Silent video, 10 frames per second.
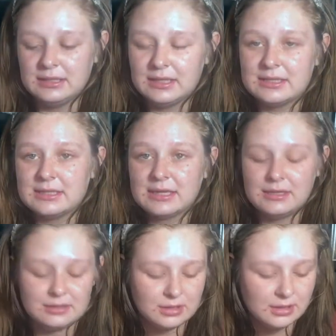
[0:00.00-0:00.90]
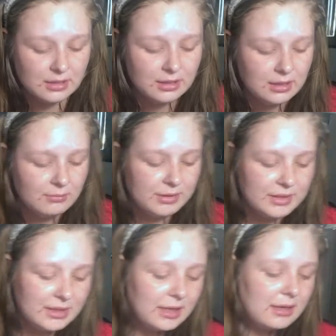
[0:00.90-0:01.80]
and this is kind of dark. But
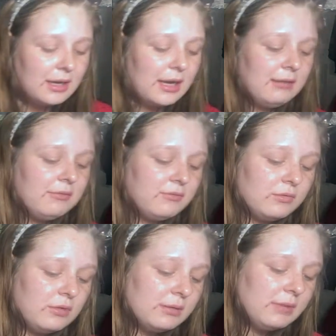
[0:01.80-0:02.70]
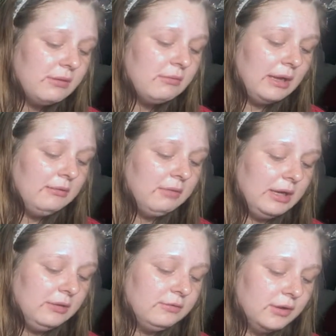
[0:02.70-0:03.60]
then again, I've worn my Wet n
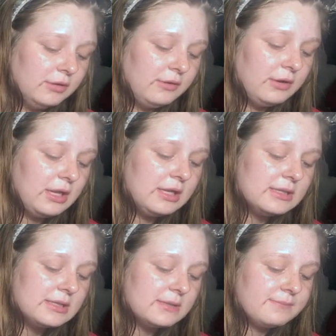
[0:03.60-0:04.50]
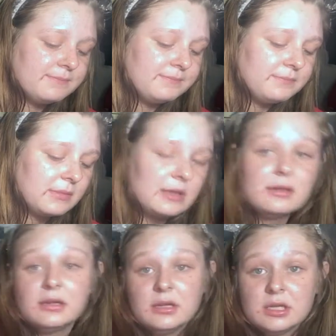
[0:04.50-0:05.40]
Wild Photo Focus.
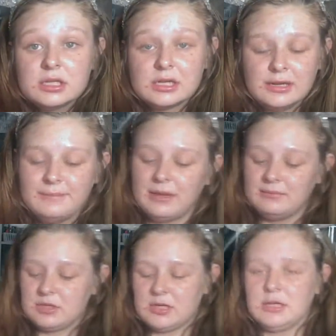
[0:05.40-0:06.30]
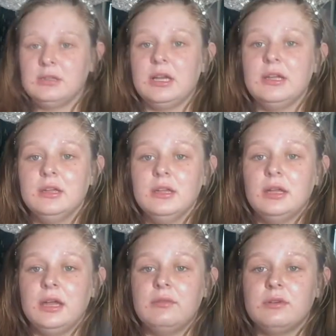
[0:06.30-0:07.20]
Sorry, I'm talking a lot.
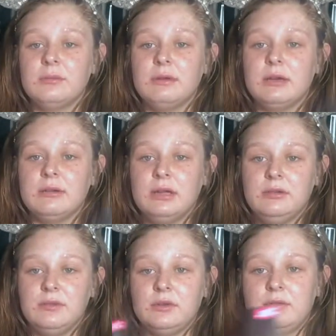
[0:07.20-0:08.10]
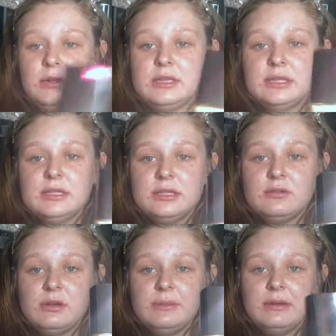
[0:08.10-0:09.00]
I've worn my Wet n Wild Photo Focus on its own
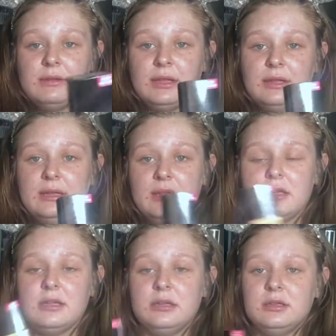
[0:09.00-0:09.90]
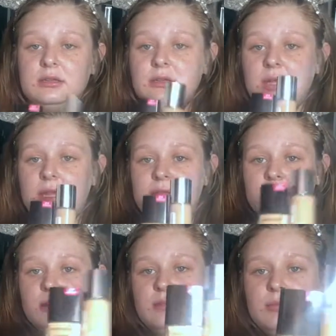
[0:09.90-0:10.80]
quite a bit without lightening it, and
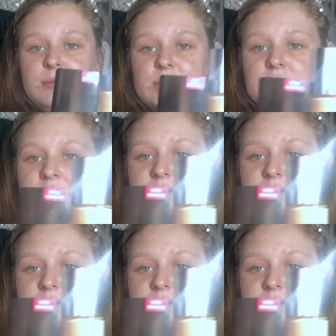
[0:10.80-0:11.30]
they're pretty much the